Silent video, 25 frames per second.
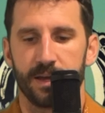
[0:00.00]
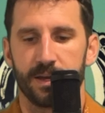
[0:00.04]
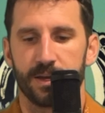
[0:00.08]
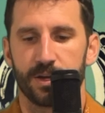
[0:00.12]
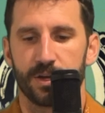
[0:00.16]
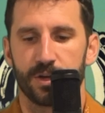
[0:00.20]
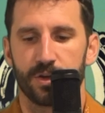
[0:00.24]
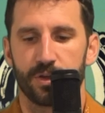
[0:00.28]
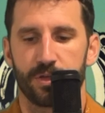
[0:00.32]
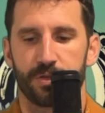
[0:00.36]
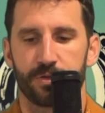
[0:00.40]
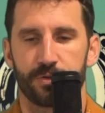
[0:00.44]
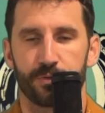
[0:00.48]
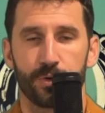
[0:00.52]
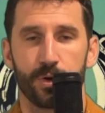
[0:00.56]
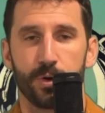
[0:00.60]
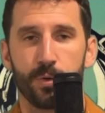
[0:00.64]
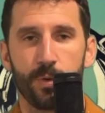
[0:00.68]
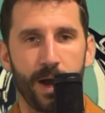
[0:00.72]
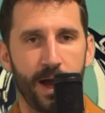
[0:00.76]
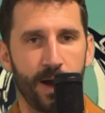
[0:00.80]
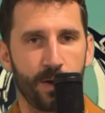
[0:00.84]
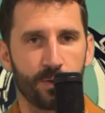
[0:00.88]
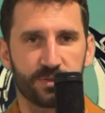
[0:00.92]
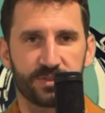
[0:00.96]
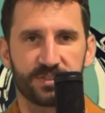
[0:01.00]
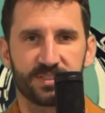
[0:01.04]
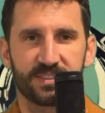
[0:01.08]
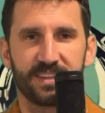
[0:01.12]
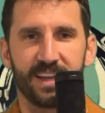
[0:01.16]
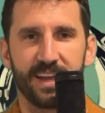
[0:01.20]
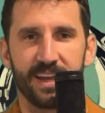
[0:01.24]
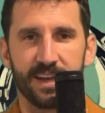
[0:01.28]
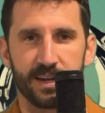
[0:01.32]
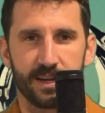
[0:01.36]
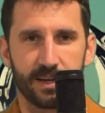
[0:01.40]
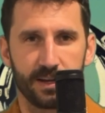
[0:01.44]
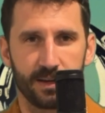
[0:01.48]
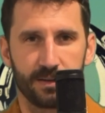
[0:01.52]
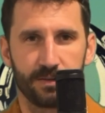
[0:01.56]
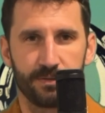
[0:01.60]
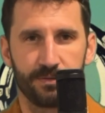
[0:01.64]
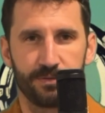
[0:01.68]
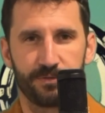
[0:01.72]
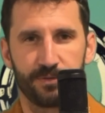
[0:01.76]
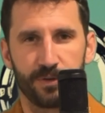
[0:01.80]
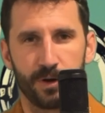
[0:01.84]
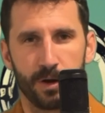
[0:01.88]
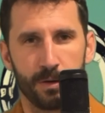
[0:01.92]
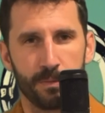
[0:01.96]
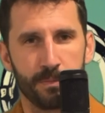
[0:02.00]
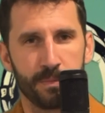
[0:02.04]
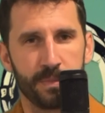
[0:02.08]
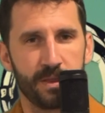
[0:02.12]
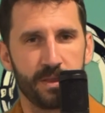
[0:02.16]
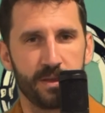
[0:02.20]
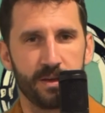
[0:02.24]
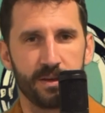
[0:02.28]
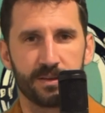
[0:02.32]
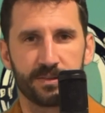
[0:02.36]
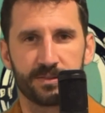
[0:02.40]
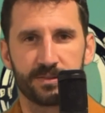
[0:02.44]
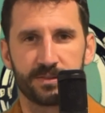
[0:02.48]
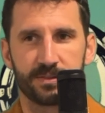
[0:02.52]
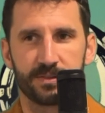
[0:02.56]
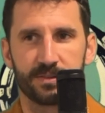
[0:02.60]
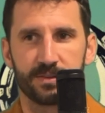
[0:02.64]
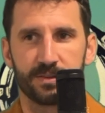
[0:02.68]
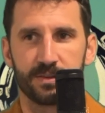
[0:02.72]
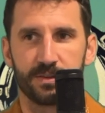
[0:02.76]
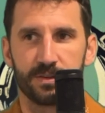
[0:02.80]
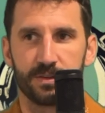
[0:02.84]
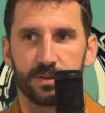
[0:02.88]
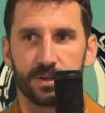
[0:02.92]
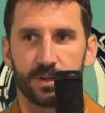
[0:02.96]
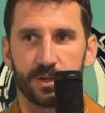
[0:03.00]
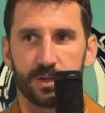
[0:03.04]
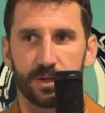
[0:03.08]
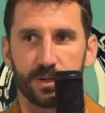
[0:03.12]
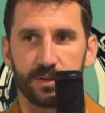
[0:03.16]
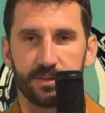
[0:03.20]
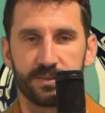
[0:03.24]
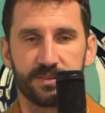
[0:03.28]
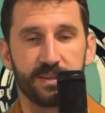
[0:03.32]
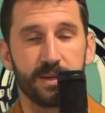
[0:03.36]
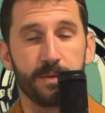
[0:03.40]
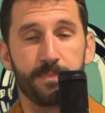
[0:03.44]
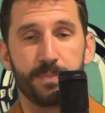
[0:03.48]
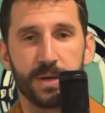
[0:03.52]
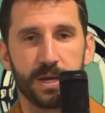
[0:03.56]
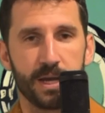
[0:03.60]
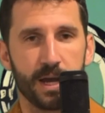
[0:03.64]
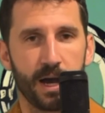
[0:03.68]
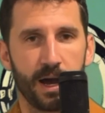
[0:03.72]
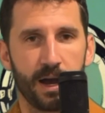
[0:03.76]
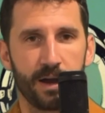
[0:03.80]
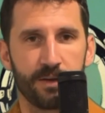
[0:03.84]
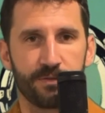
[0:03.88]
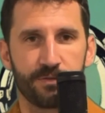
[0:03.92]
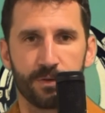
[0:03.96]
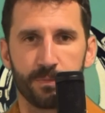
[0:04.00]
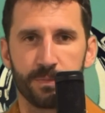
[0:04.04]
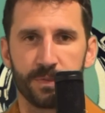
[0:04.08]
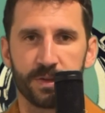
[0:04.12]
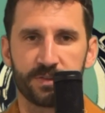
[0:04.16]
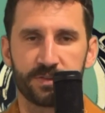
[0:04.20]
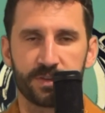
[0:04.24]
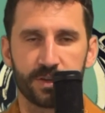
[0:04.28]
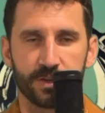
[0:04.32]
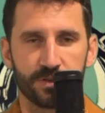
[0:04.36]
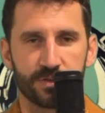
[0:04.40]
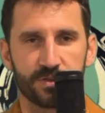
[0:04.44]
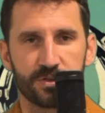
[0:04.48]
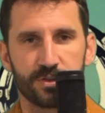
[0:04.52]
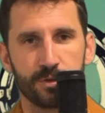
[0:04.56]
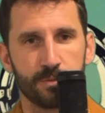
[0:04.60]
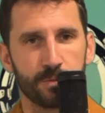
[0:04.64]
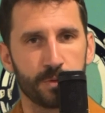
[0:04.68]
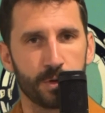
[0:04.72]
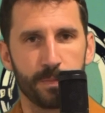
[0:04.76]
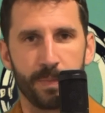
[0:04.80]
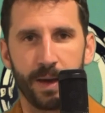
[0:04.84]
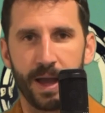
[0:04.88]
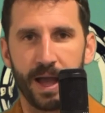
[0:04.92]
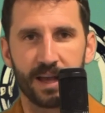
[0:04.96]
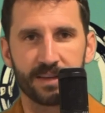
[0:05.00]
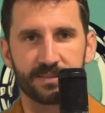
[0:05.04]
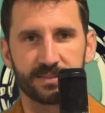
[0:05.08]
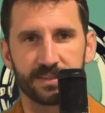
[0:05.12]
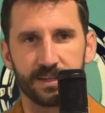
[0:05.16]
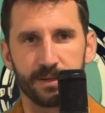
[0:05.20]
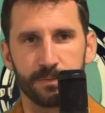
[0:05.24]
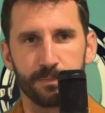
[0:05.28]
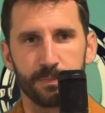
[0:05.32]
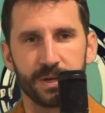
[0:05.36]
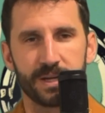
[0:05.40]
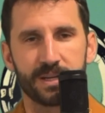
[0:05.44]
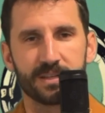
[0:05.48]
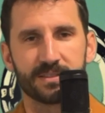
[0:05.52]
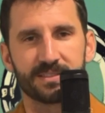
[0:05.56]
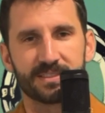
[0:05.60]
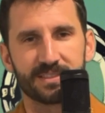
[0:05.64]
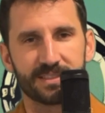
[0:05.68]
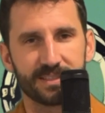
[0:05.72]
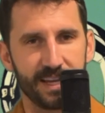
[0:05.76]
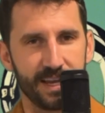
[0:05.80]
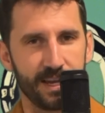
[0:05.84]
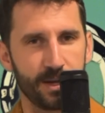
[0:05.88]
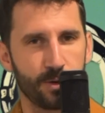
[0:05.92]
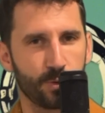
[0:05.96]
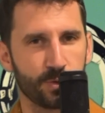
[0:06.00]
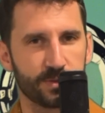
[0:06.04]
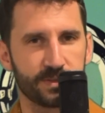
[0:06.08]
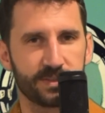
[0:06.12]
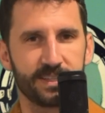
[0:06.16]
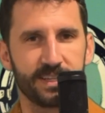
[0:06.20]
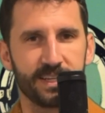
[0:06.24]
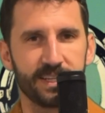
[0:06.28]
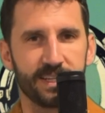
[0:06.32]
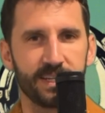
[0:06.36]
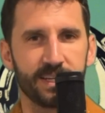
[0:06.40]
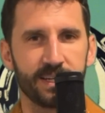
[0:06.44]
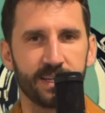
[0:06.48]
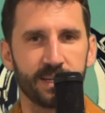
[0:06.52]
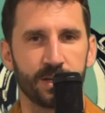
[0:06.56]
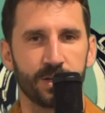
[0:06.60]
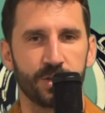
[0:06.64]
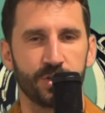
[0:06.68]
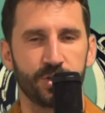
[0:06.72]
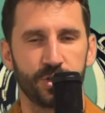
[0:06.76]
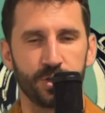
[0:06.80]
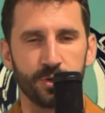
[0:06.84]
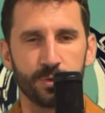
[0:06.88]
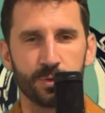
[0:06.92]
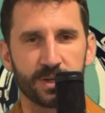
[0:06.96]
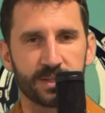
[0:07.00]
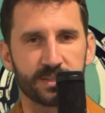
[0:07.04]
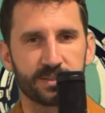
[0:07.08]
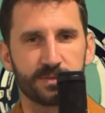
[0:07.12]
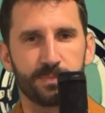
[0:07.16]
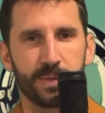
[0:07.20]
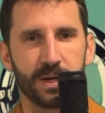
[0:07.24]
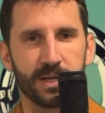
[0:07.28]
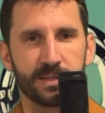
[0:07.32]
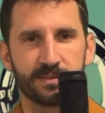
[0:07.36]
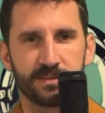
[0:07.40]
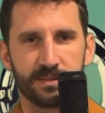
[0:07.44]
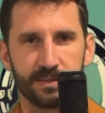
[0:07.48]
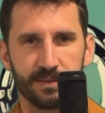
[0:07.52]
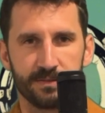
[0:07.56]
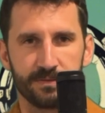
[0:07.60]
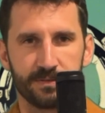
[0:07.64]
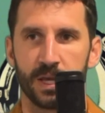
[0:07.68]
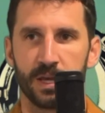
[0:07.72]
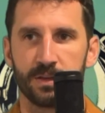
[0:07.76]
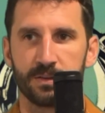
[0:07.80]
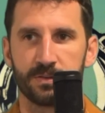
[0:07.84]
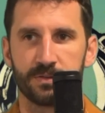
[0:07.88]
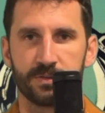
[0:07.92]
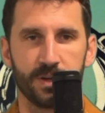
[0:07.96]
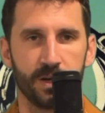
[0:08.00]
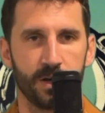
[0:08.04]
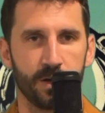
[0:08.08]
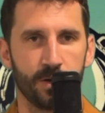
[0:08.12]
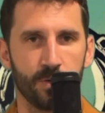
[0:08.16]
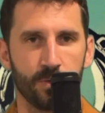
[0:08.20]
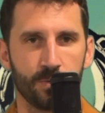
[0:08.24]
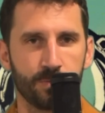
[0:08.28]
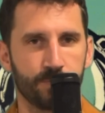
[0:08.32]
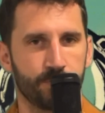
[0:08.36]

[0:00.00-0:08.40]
threw out steak from this CPI, from this consumer basket, because steak was getting too expensive. So,